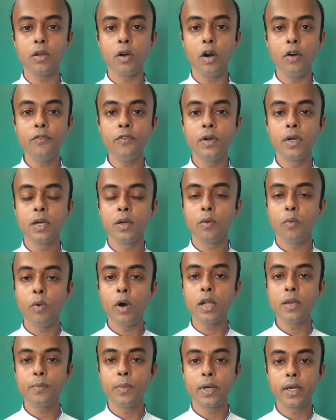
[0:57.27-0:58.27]
of
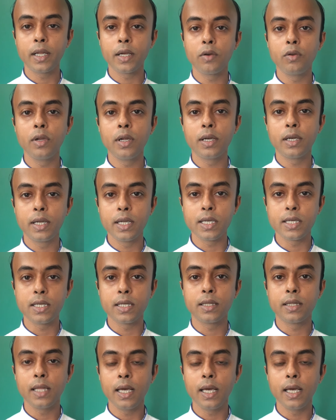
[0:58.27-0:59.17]
one particular dish.